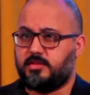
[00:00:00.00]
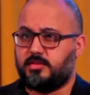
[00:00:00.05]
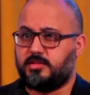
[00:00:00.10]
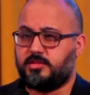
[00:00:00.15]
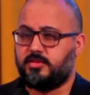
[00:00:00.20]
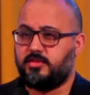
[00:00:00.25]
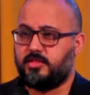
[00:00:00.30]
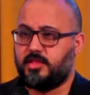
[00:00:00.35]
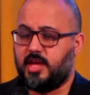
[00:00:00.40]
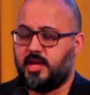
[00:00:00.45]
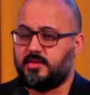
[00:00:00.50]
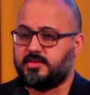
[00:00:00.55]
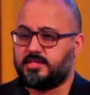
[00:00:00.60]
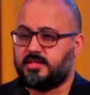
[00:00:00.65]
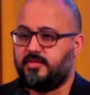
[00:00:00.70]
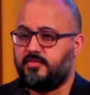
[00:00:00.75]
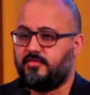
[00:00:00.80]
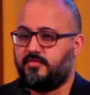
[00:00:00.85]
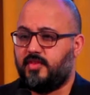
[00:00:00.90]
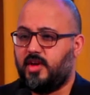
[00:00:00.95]

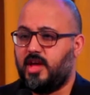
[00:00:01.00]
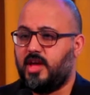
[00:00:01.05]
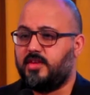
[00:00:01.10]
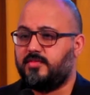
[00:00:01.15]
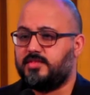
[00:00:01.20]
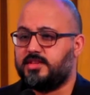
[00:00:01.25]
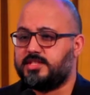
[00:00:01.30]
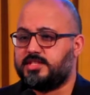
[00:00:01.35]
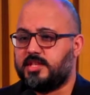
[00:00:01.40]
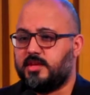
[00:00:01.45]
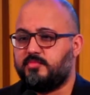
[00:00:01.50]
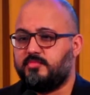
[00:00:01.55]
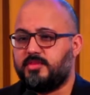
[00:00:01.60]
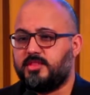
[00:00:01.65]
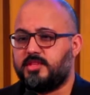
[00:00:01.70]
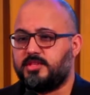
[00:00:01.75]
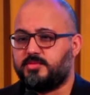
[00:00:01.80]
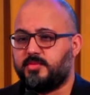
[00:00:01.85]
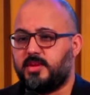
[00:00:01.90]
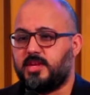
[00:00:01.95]
2005, December
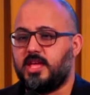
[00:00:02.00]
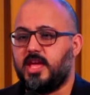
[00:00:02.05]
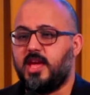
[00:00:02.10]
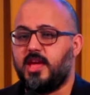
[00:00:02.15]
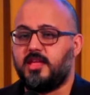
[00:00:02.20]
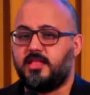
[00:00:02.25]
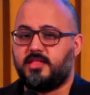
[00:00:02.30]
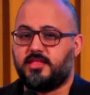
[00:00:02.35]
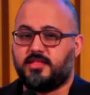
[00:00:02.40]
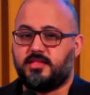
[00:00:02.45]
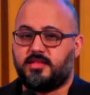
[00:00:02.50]
the 28th,